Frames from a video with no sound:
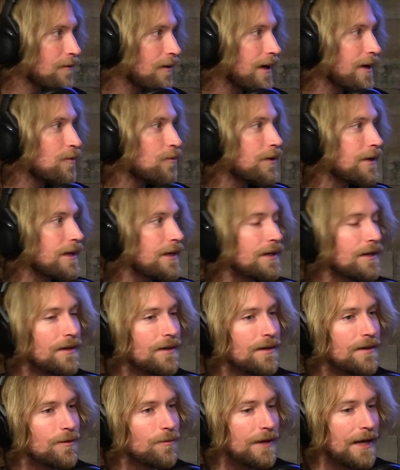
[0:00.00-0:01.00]
right? We
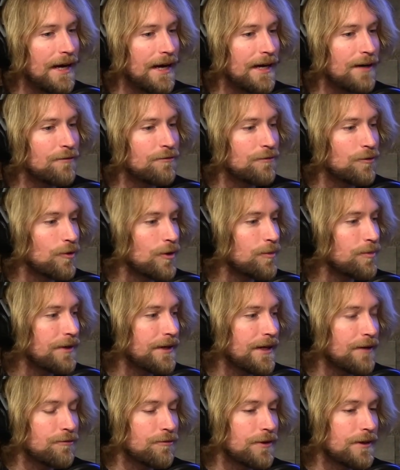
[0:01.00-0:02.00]
we have
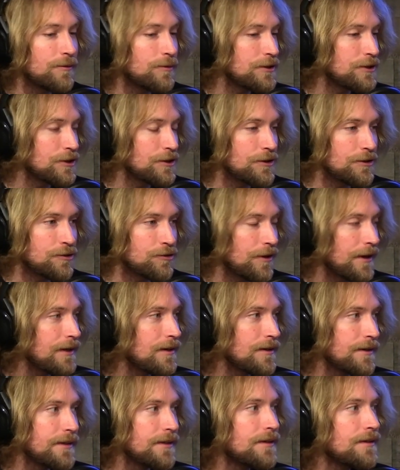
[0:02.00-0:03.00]
norepinephrine, which is
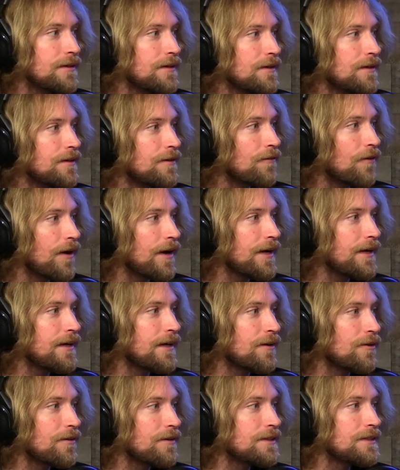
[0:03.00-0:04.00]
adrenaline, right?
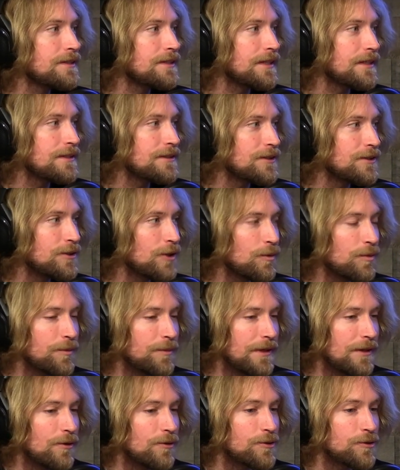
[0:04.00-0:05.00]
And all these things and
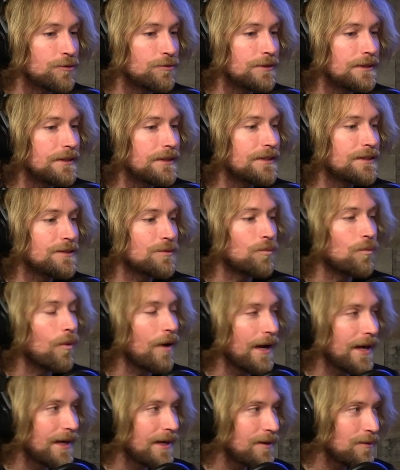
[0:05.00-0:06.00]
dopamine, those are released
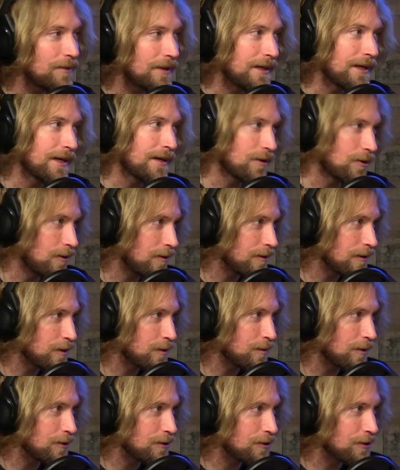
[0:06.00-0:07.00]
when we get cold
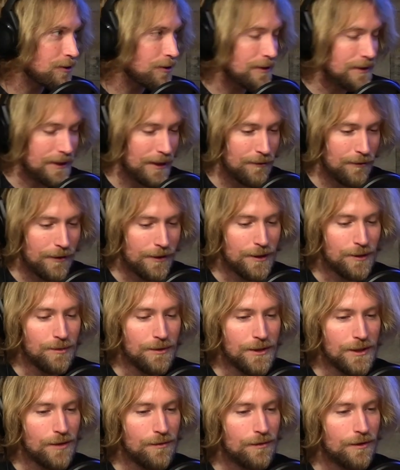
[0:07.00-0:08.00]
exposure. So it's mm-hmm. like very
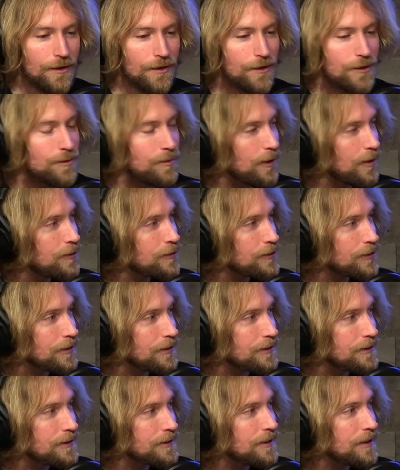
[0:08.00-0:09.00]
specific
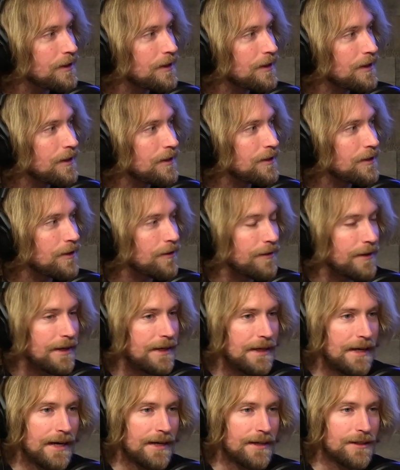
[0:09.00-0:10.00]
exposures, you know,
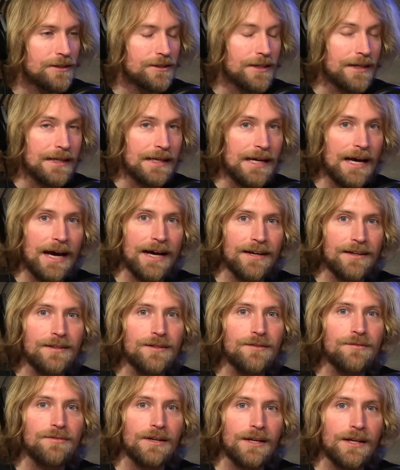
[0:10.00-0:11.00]
that act, kind of
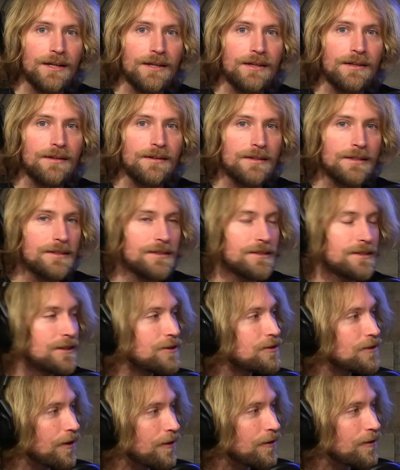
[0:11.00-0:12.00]
activate these
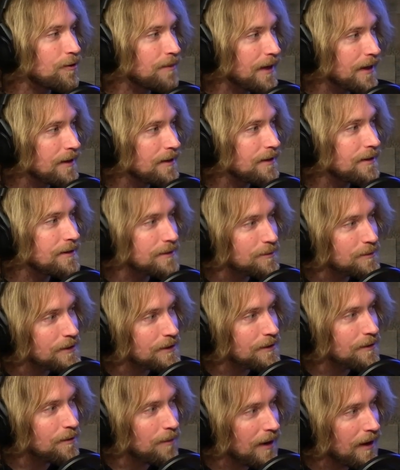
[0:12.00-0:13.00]
internal
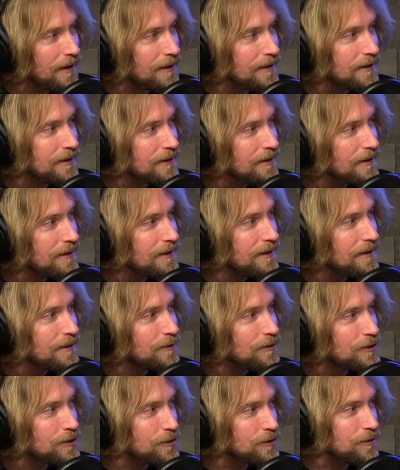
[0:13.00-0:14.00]
mechanisms in the body, mm.
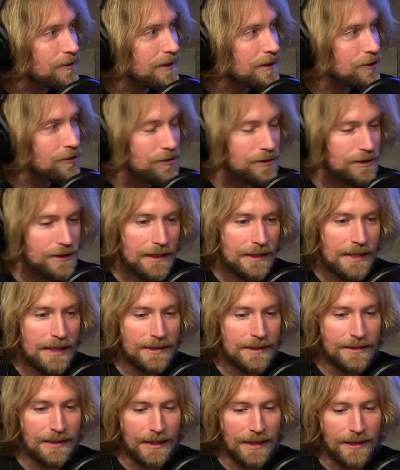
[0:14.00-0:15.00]
which is really interesting.
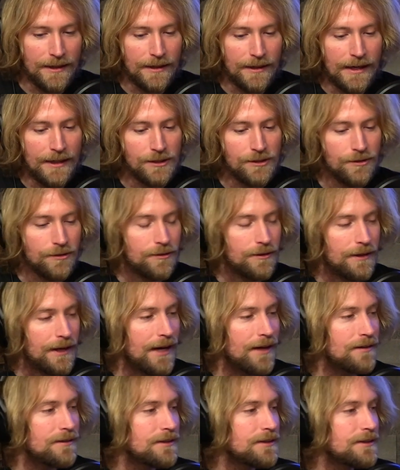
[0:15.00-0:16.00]
That that kind of external
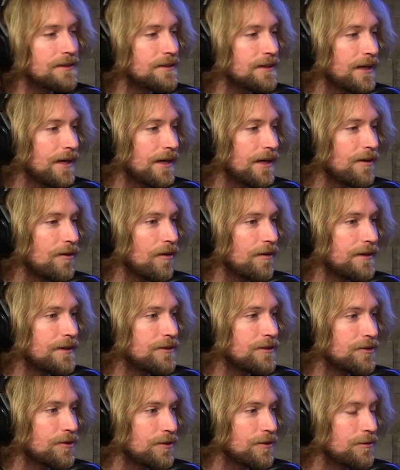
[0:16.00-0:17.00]
catalyst and our
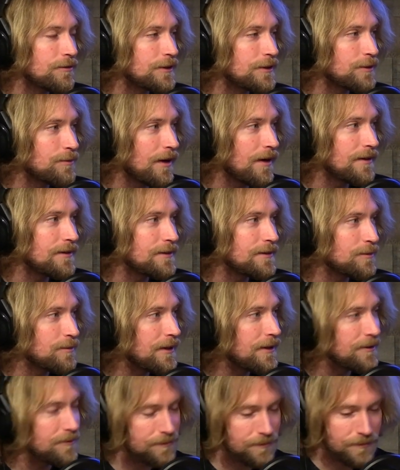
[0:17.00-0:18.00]
internal response,
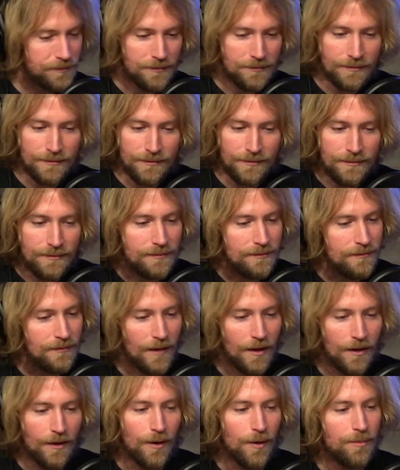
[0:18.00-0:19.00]
but mm.
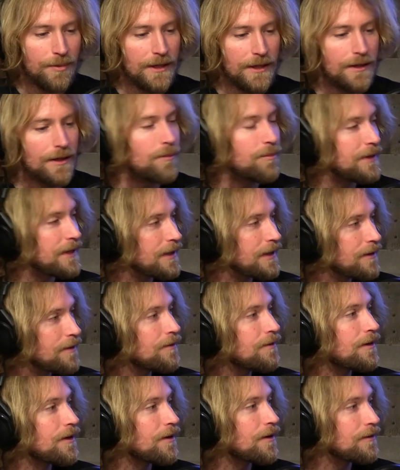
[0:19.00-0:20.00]
you know, a big a big
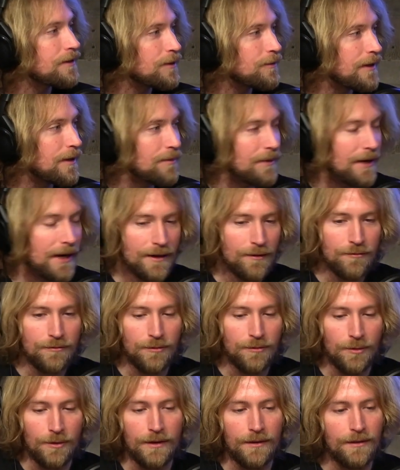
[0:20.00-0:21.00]
you know leeway back and
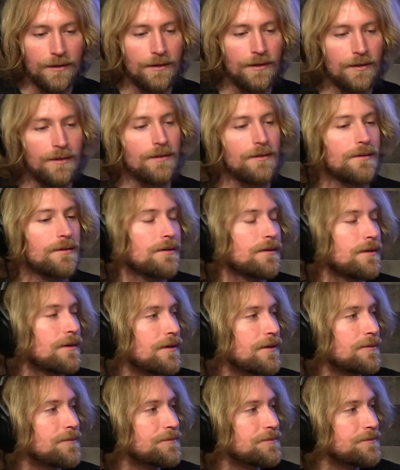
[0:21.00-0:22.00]
forth.
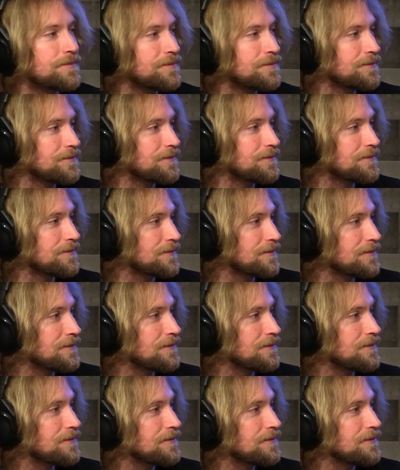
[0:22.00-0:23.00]
Um, uh, taking it,